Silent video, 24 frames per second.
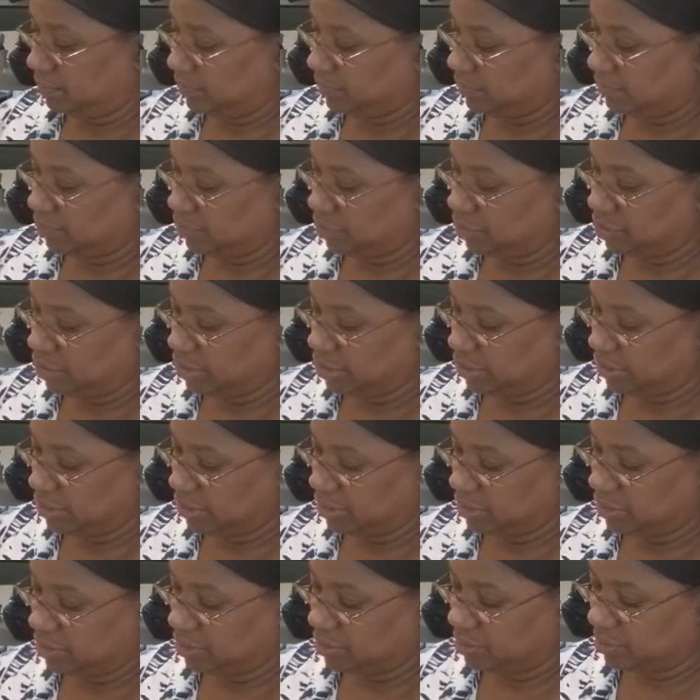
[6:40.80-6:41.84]

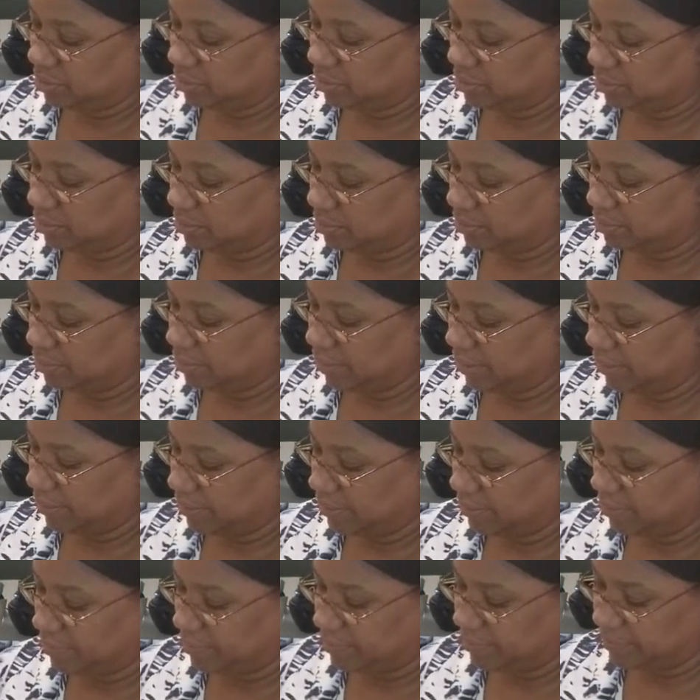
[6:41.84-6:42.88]
cheese,
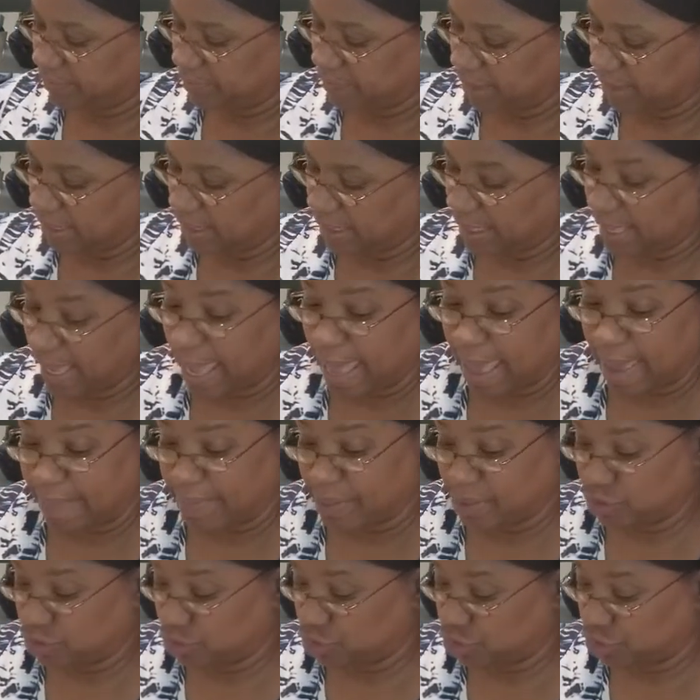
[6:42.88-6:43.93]
and
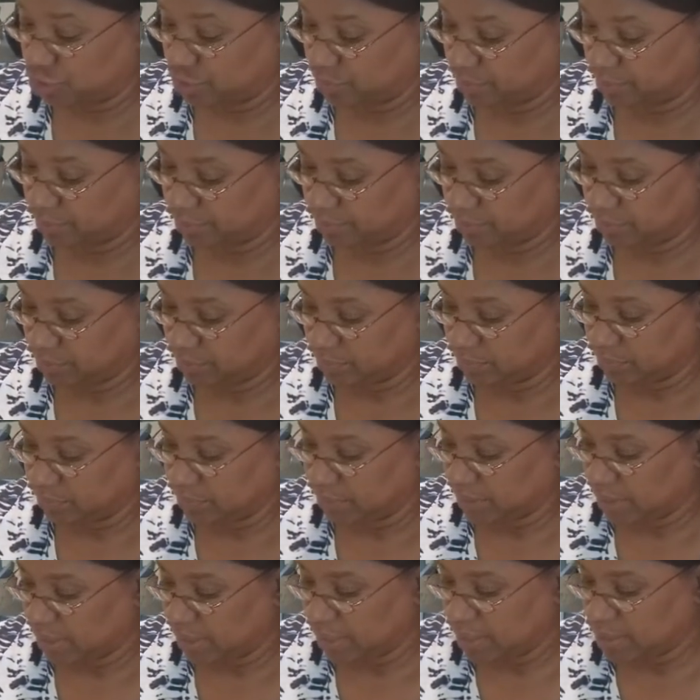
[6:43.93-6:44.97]
cabbage.
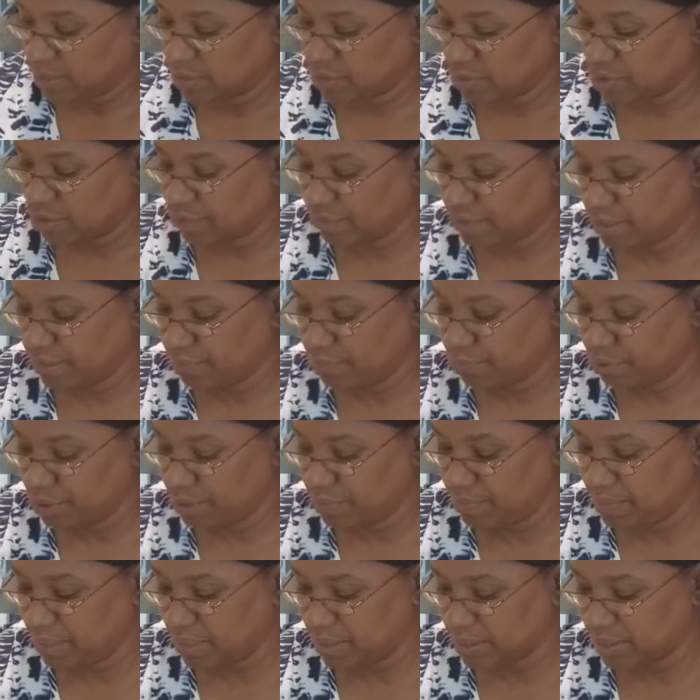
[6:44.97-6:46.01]
And this is already
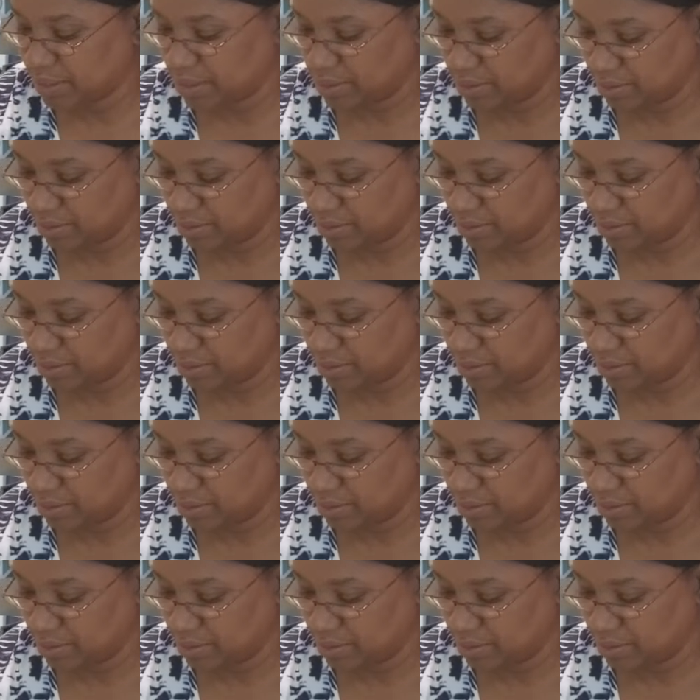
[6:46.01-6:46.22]
pre-mixed in the